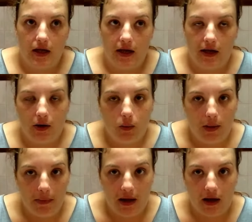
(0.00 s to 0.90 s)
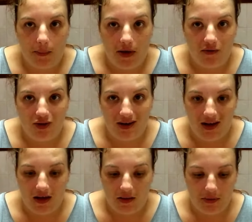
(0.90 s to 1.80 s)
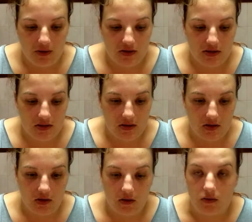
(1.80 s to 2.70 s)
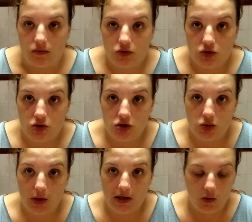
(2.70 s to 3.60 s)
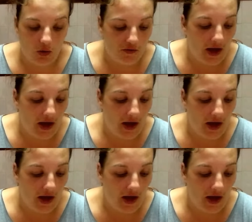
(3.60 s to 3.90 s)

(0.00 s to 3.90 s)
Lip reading: And I don't wear makeup every day because, you know, you just sweat it off.